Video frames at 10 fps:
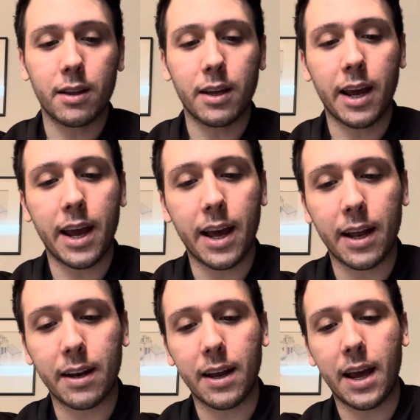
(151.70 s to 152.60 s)

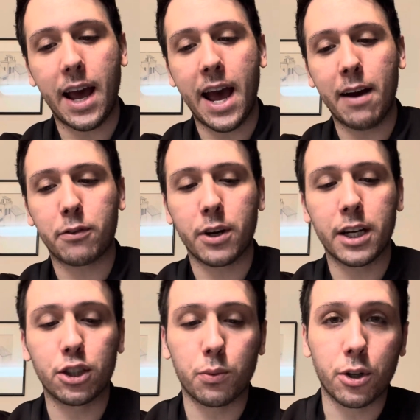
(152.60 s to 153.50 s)
And after
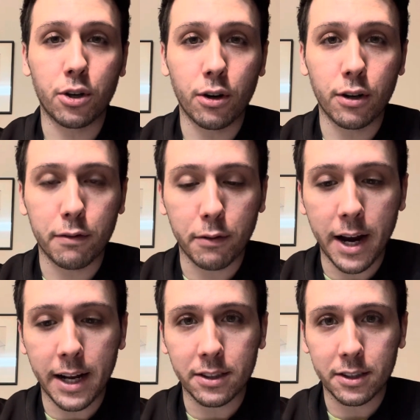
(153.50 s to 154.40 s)
his return to
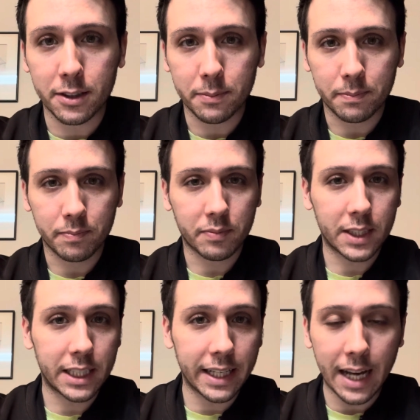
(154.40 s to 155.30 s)
France,
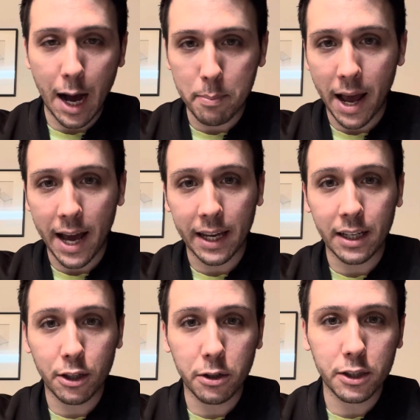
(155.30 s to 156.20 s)
he got back
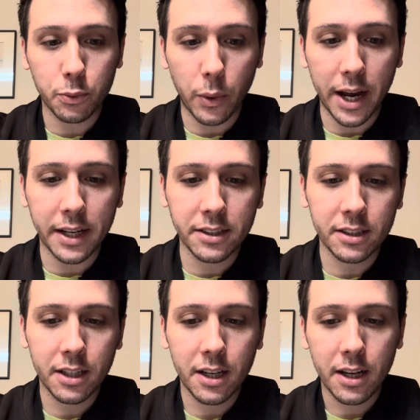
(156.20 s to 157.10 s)
into his ways.